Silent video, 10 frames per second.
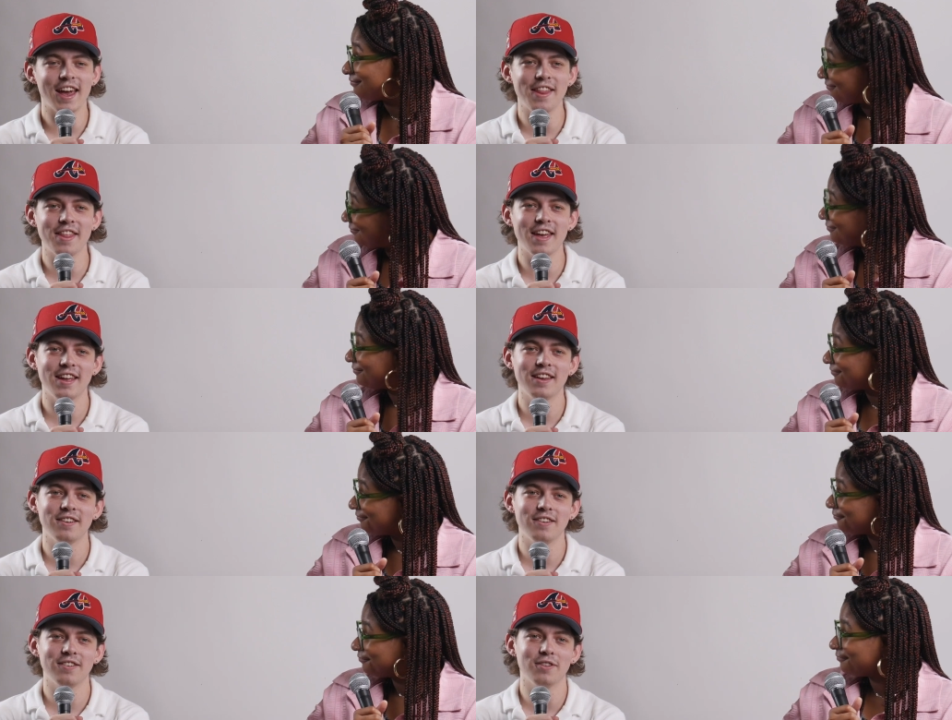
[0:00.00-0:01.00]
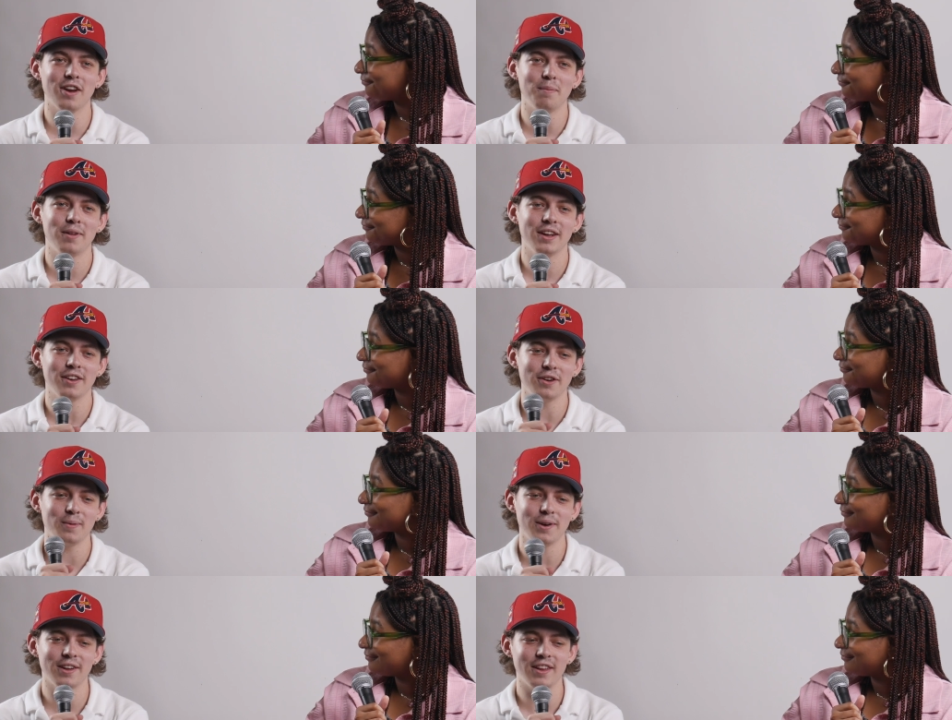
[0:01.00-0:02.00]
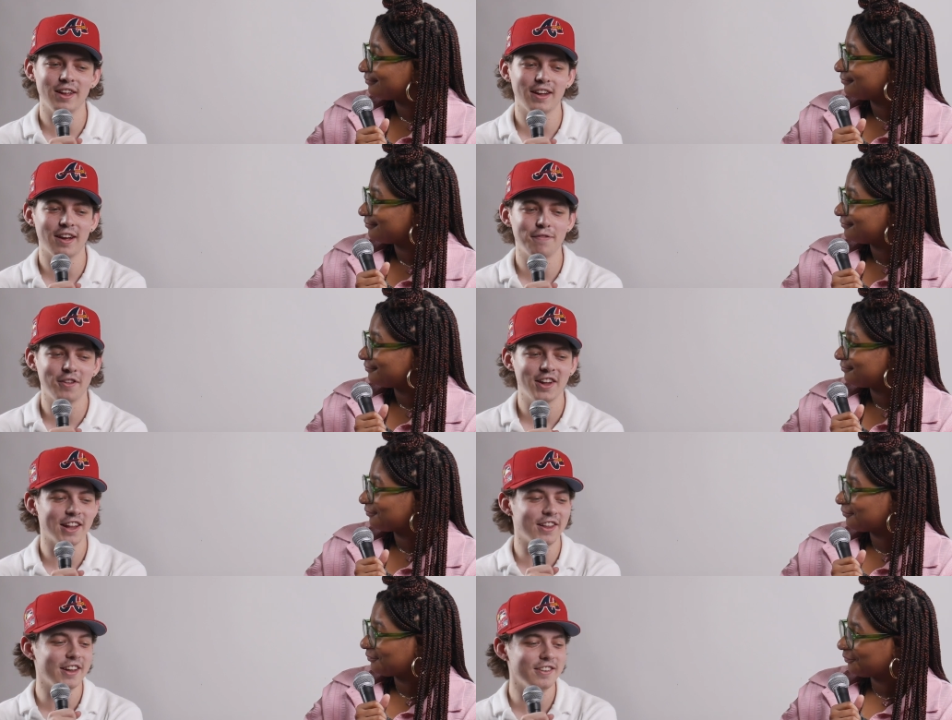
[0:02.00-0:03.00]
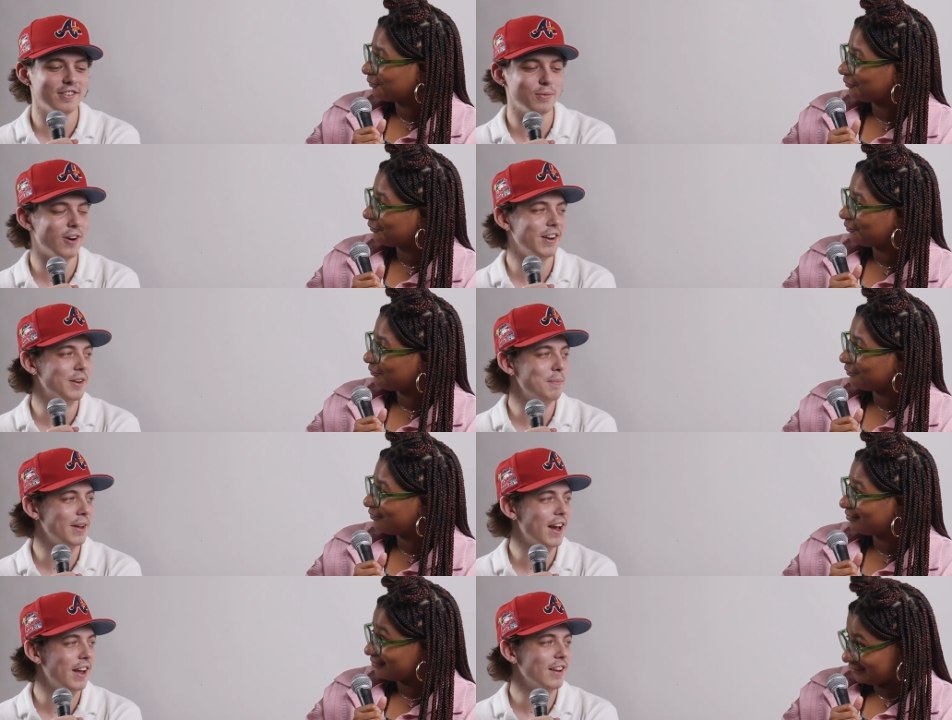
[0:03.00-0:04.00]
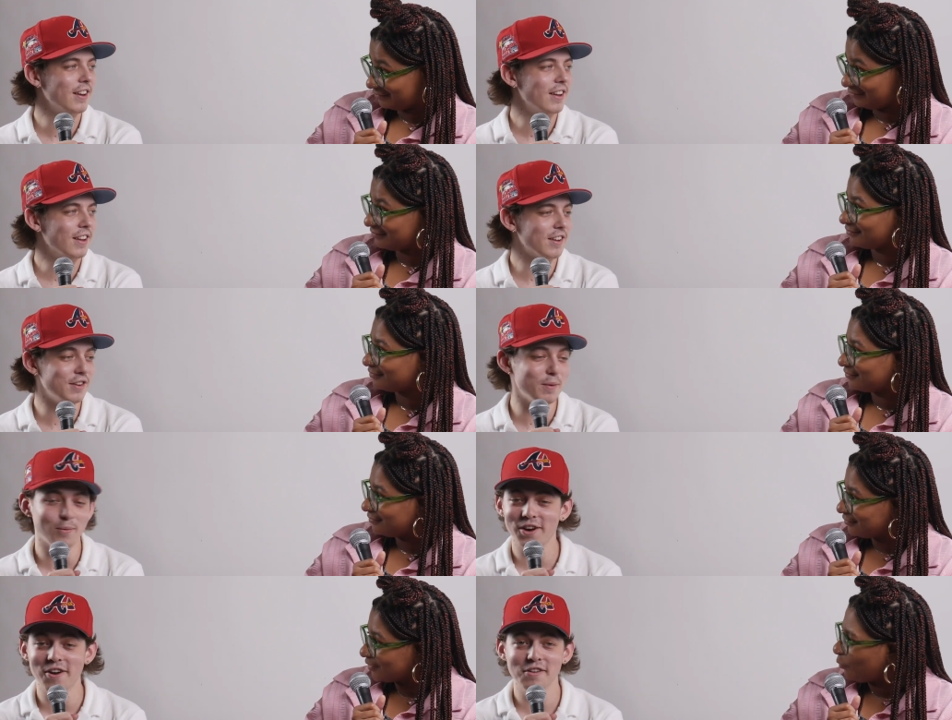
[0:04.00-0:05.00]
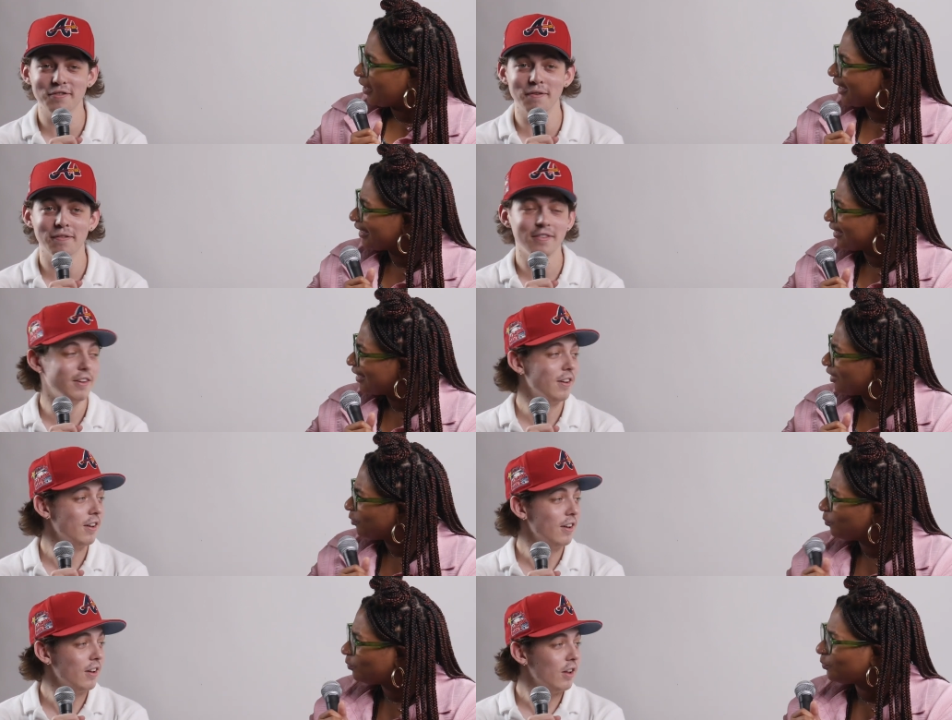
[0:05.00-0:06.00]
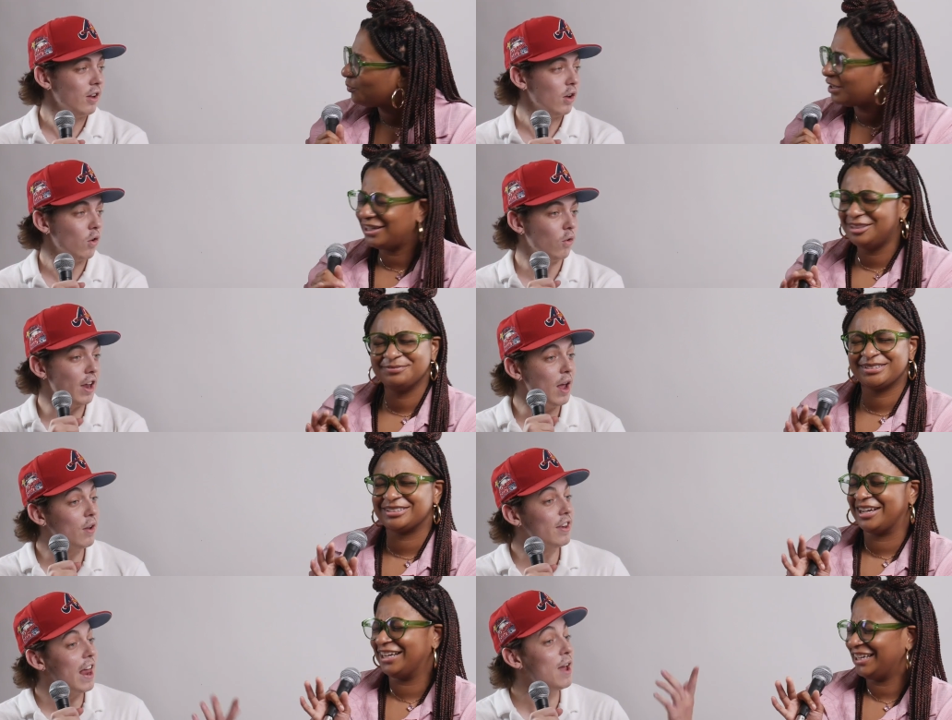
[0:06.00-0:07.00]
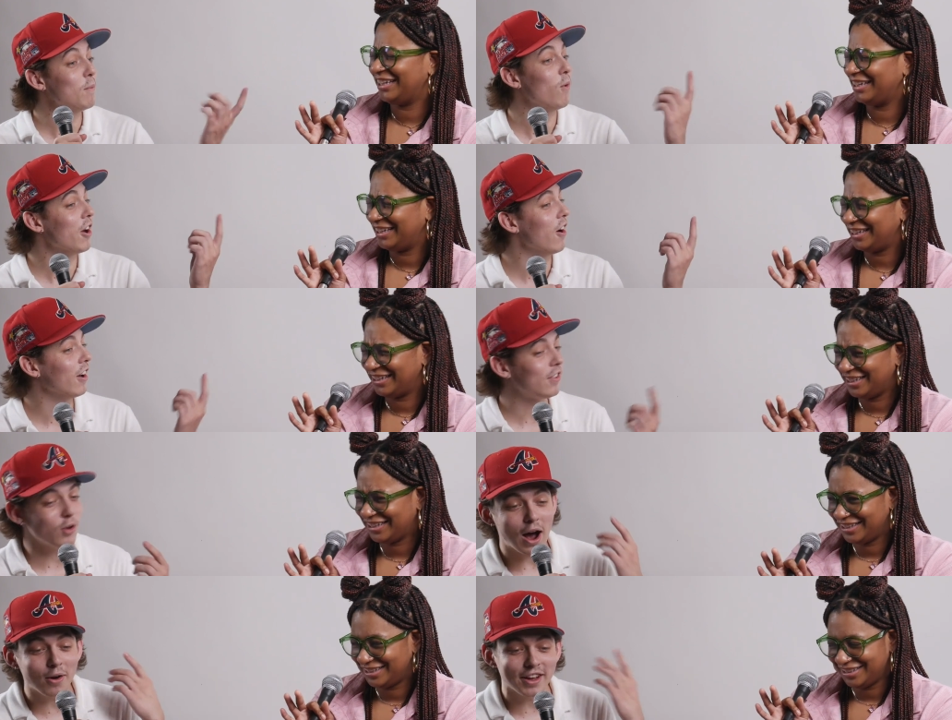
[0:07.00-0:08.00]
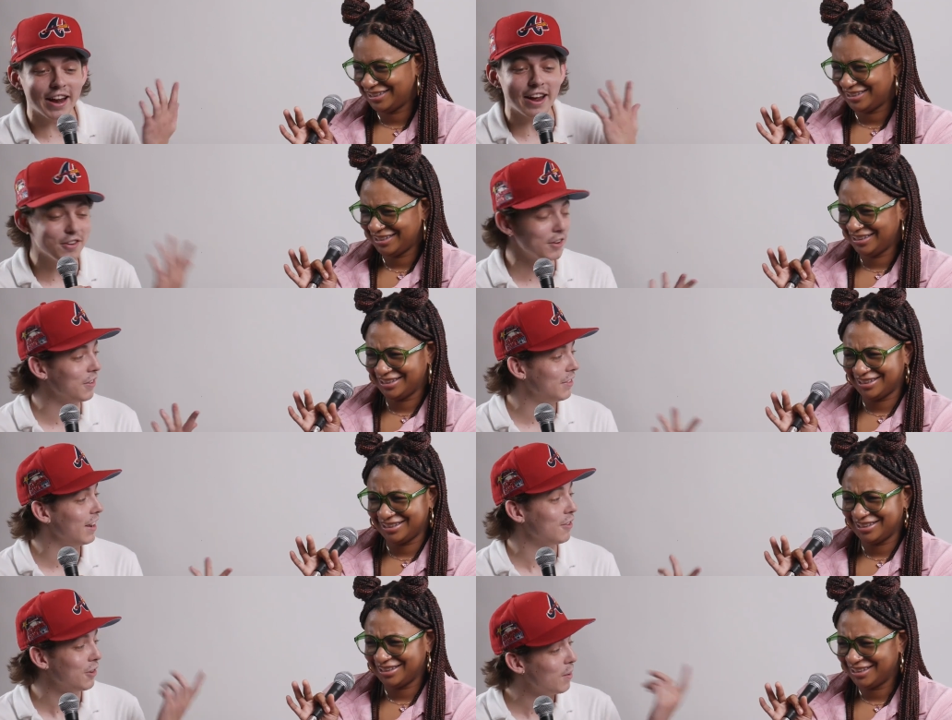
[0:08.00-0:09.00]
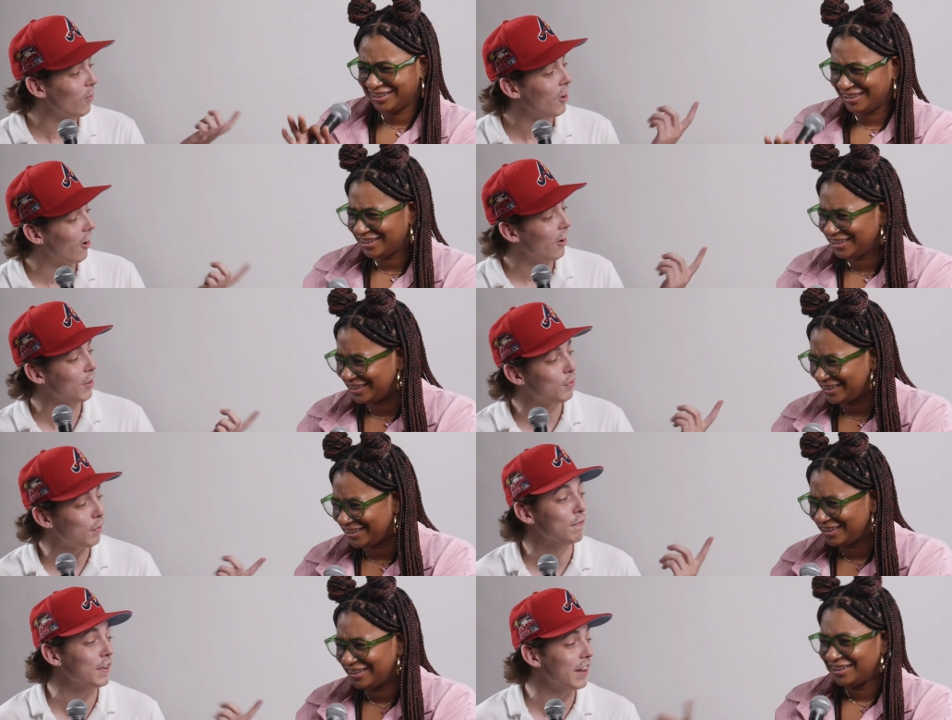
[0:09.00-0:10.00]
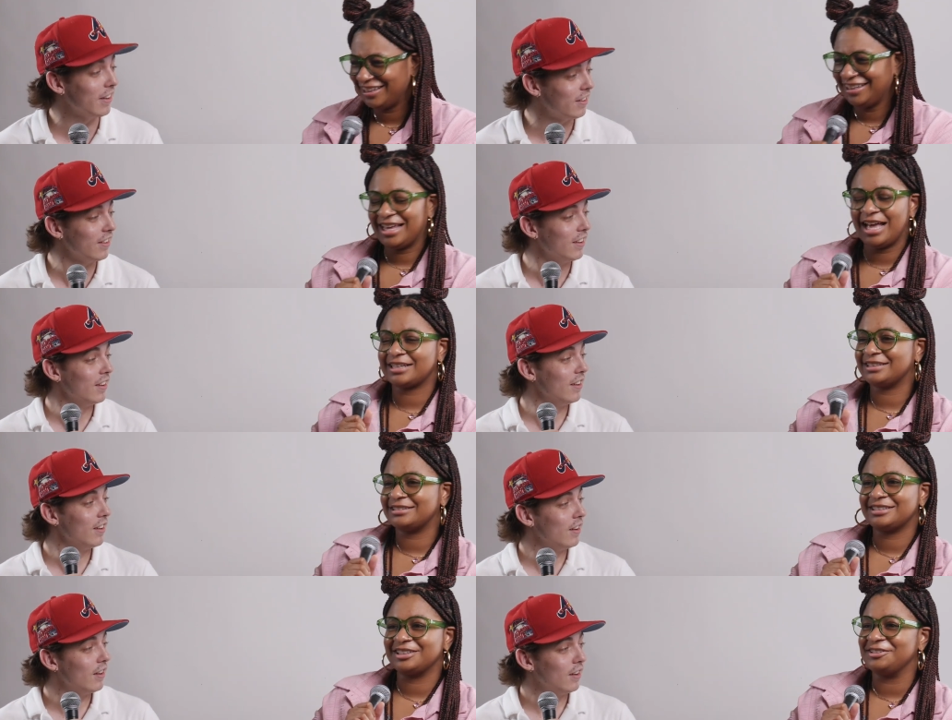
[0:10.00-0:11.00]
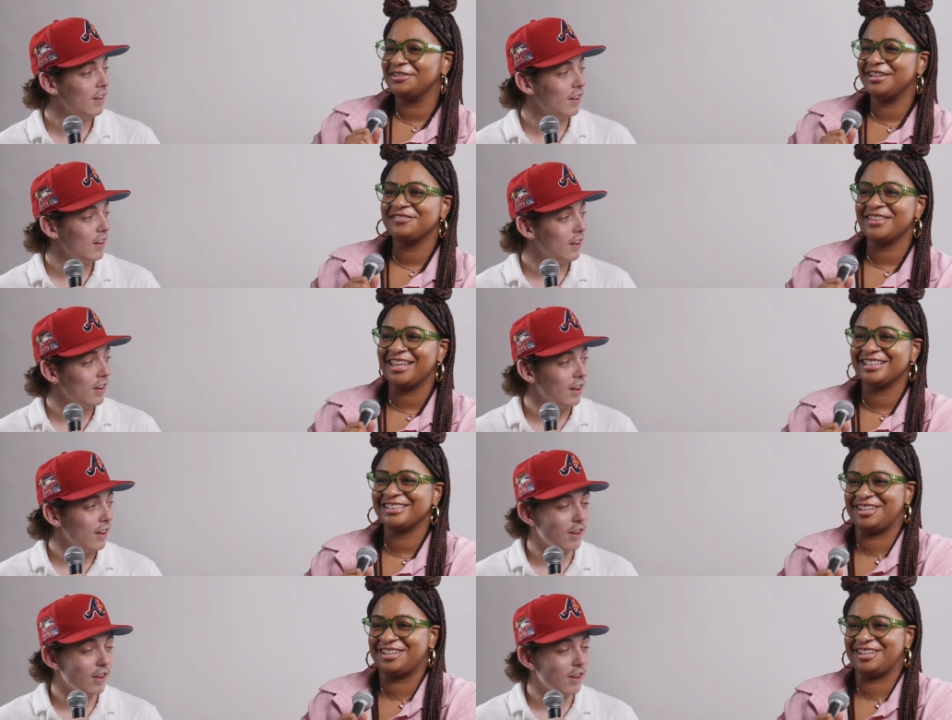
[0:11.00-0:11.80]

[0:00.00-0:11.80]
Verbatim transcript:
Speaker 1: And then, so then I'm like, you know what? Like, I feel like Atlanta is where I need to be at. Cause name one artist. Wait, from, Name name one artist. So I was out of Arizona State. So name one artist from Phoenix.
Speaker 2: I couldn't tell you any of that.